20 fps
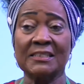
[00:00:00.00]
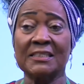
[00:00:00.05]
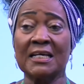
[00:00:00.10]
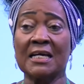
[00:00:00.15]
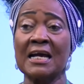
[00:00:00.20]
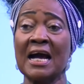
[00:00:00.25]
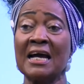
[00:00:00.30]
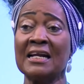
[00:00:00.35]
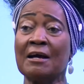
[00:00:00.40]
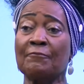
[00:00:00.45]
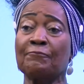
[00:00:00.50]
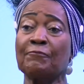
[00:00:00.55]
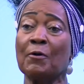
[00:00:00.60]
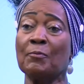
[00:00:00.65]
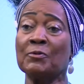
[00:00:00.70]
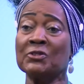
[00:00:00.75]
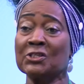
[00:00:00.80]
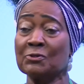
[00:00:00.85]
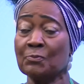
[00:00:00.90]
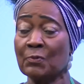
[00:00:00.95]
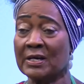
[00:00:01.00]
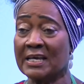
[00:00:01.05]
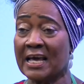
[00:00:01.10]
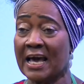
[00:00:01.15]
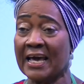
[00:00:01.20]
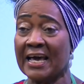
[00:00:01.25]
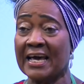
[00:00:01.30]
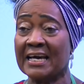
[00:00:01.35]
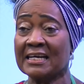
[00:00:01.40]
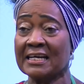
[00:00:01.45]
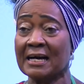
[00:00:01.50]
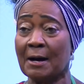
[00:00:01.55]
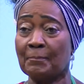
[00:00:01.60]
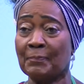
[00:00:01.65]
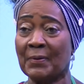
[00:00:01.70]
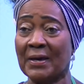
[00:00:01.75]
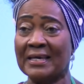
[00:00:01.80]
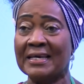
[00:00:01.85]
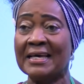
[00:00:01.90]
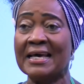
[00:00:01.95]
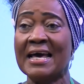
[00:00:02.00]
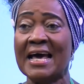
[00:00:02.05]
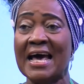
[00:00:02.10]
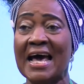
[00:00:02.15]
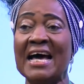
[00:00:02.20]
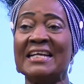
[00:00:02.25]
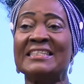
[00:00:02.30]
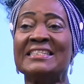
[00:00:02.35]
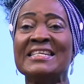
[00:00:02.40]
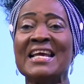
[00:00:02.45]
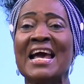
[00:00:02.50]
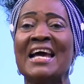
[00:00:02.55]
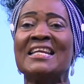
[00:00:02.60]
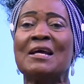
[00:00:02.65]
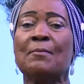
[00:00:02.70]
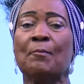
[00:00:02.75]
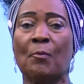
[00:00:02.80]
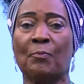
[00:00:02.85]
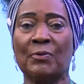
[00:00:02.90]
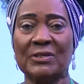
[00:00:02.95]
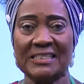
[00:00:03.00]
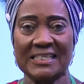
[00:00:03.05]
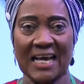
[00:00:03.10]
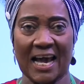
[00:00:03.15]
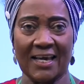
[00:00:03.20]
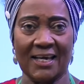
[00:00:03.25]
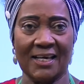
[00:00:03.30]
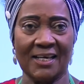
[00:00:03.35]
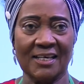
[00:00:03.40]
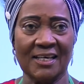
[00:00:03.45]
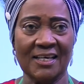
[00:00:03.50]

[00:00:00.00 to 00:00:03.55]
say Ghana fo mo se mo ye campaign e die ne mo botai